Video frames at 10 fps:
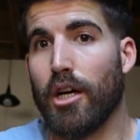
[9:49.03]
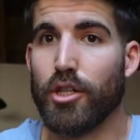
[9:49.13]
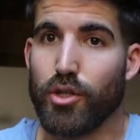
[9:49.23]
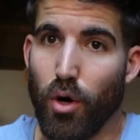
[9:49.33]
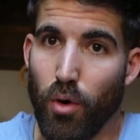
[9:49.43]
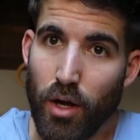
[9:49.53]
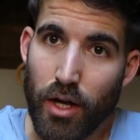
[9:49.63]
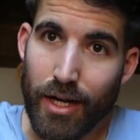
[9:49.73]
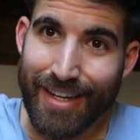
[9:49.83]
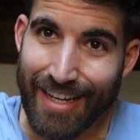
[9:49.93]
So
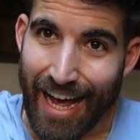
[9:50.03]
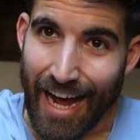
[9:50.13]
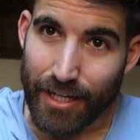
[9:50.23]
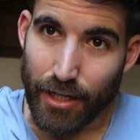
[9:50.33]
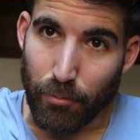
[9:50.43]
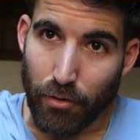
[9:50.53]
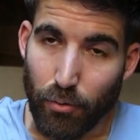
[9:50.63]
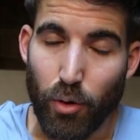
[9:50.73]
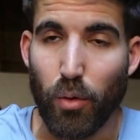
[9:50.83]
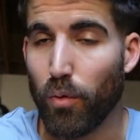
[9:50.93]
hack number
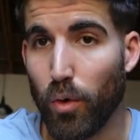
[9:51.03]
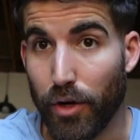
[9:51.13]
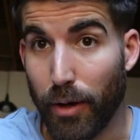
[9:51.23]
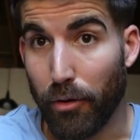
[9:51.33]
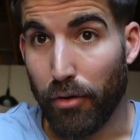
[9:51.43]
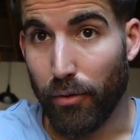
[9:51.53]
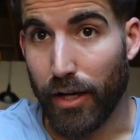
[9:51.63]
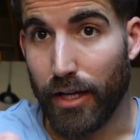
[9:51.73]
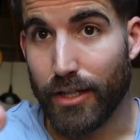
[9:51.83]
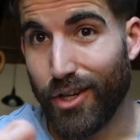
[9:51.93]
three, or rule number
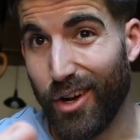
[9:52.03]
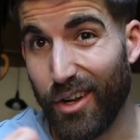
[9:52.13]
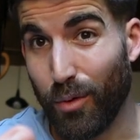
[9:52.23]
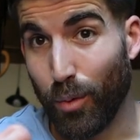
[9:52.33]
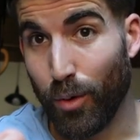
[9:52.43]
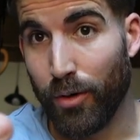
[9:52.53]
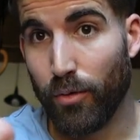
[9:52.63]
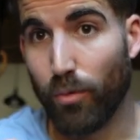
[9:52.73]
three, let's call it a rule.